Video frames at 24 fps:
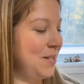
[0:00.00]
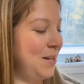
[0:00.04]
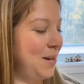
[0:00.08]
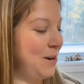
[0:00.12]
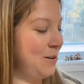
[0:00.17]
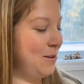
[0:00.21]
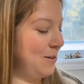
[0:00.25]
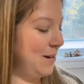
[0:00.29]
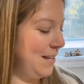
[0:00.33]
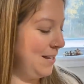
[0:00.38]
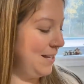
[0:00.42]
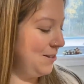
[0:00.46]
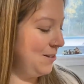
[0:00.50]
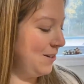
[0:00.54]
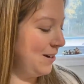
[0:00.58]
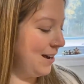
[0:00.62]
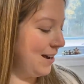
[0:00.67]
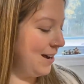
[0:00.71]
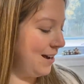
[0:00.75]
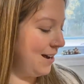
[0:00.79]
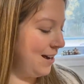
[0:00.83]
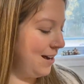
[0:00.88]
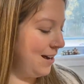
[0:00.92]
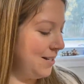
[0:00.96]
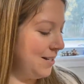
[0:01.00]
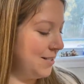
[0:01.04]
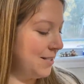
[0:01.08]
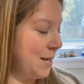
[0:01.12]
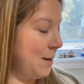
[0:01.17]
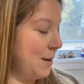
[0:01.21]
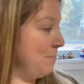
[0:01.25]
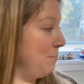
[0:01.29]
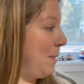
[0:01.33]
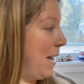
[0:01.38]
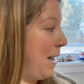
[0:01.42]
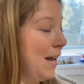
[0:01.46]
All right, you guys,
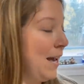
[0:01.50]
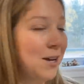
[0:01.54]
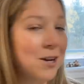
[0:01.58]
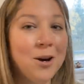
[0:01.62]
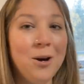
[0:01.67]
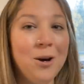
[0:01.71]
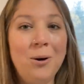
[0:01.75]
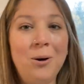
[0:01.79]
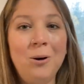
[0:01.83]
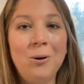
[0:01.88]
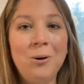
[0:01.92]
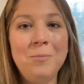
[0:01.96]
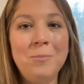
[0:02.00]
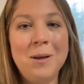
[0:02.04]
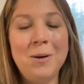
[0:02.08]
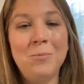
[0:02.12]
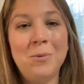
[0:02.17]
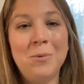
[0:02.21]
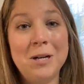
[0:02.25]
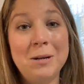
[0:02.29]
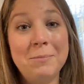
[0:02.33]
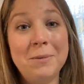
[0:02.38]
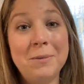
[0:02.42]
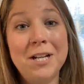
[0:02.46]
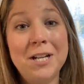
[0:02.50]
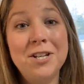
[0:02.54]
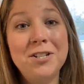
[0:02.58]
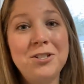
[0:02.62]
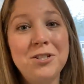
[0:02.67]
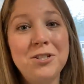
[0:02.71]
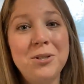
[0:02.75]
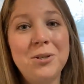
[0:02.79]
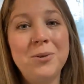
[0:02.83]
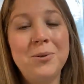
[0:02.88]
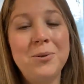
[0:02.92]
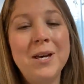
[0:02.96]
I'm back home. And what I'm gonna
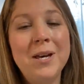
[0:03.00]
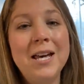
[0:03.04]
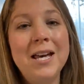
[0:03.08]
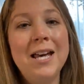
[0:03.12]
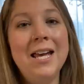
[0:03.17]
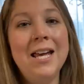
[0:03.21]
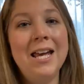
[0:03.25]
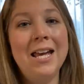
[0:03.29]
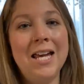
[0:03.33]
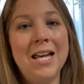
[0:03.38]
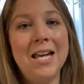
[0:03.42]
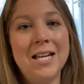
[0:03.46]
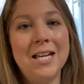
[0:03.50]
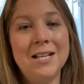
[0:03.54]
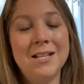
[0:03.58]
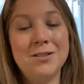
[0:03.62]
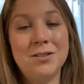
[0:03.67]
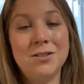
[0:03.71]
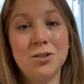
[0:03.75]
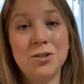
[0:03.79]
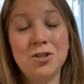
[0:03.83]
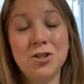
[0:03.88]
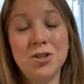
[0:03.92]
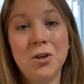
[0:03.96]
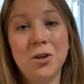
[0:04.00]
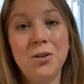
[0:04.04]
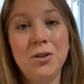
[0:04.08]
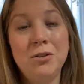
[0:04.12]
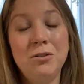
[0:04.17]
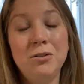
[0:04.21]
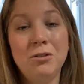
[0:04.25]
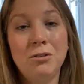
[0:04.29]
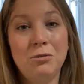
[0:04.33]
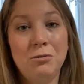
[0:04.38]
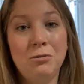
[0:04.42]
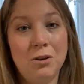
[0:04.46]
do is show
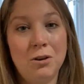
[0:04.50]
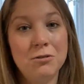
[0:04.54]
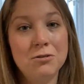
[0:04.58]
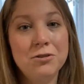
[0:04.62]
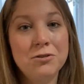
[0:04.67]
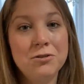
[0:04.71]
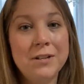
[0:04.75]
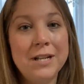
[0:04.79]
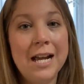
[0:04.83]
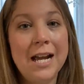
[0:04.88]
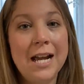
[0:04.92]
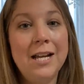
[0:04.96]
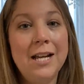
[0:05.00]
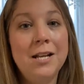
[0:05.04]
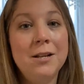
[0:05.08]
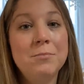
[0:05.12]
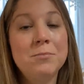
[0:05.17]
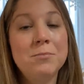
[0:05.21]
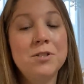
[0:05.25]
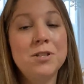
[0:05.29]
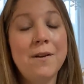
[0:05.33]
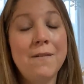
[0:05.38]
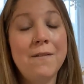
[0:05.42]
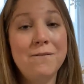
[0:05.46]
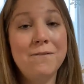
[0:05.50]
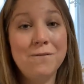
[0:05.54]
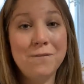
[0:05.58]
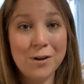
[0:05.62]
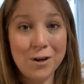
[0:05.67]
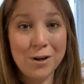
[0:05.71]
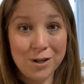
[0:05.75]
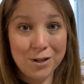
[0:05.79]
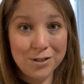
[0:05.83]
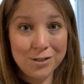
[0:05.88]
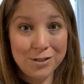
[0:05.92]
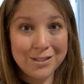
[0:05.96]
you the grocery items
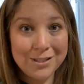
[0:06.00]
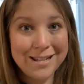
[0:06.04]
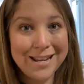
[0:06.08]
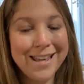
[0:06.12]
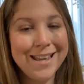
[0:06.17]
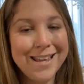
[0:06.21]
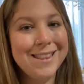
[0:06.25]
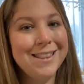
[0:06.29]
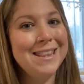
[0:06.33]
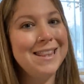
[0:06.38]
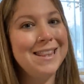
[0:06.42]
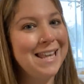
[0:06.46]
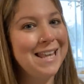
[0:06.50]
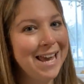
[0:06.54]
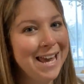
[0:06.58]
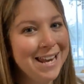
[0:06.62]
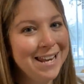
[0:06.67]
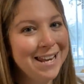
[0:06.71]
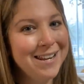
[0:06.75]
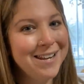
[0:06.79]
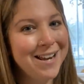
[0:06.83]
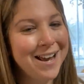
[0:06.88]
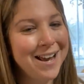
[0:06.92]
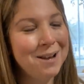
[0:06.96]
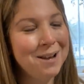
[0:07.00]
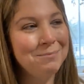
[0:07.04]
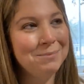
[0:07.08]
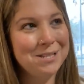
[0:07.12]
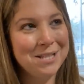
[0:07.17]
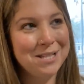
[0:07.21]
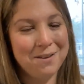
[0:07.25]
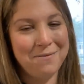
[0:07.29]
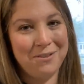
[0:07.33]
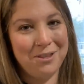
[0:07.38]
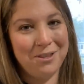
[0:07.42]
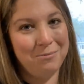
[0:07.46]
first, and then I'm
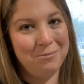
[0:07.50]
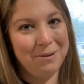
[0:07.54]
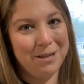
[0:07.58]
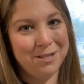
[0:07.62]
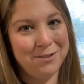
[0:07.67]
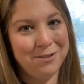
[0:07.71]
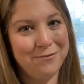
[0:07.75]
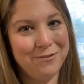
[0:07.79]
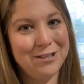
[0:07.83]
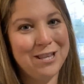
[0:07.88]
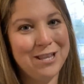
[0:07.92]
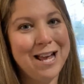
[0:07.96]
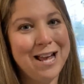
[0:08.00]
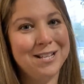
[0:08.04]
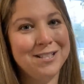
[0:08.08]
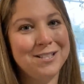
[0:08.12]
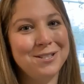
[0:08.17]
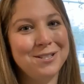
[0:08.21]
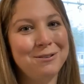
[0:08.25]
saving the best for last.